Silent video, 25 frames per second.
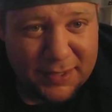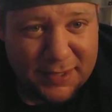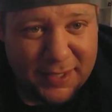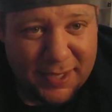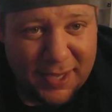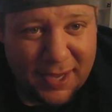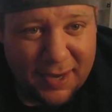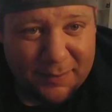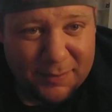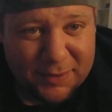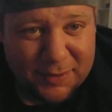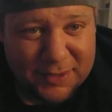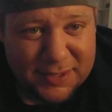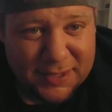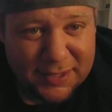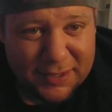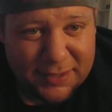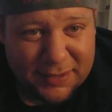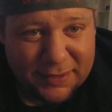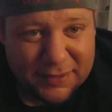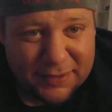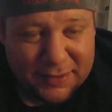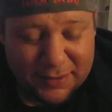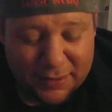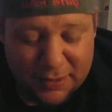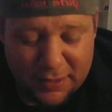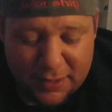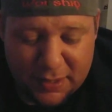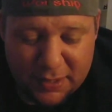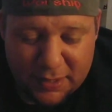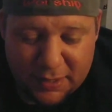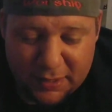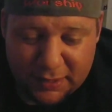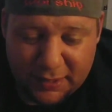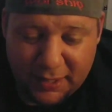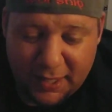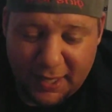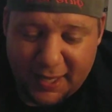Camera tilt.
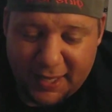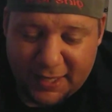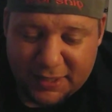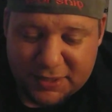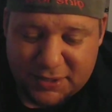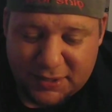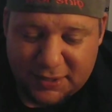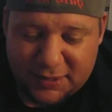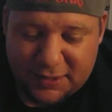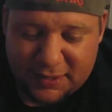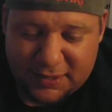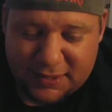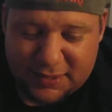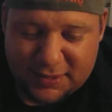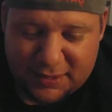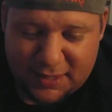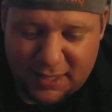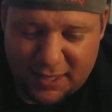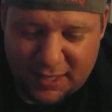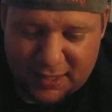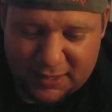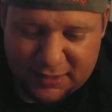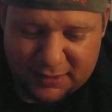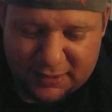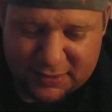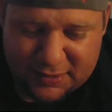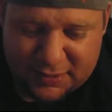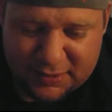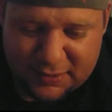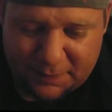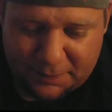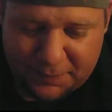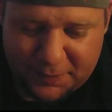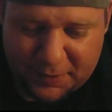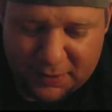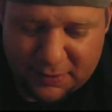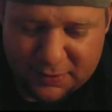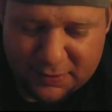Yeah, actually, this
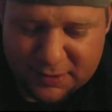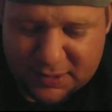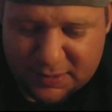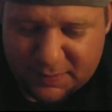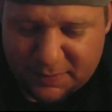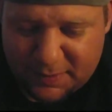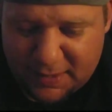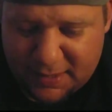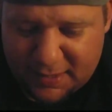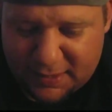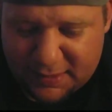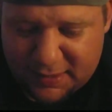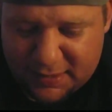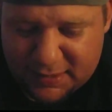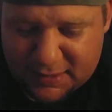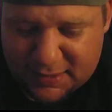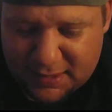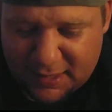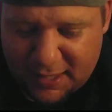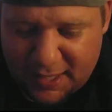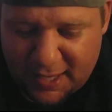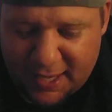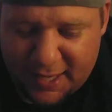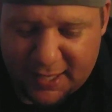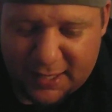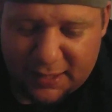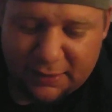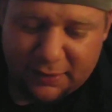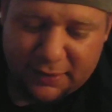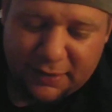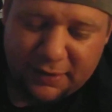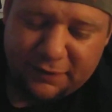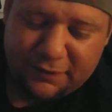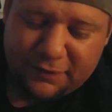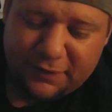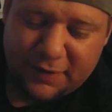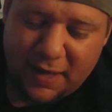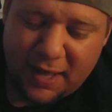appears to be at a decent angle.
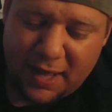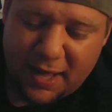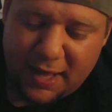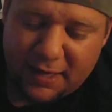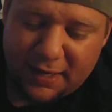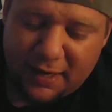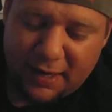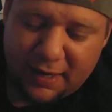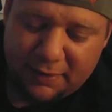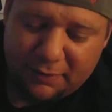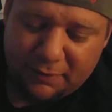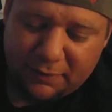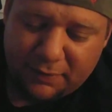If not, I